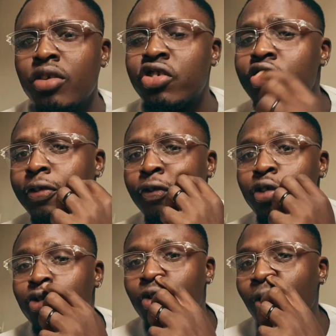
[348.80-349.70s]
She
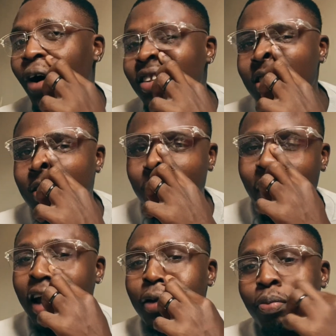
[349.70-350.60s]
refused to
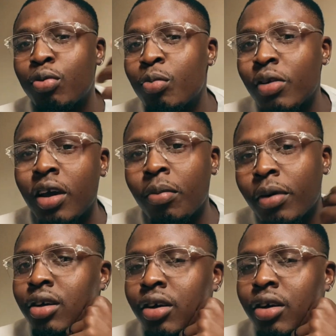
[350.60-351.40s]
identify the problem.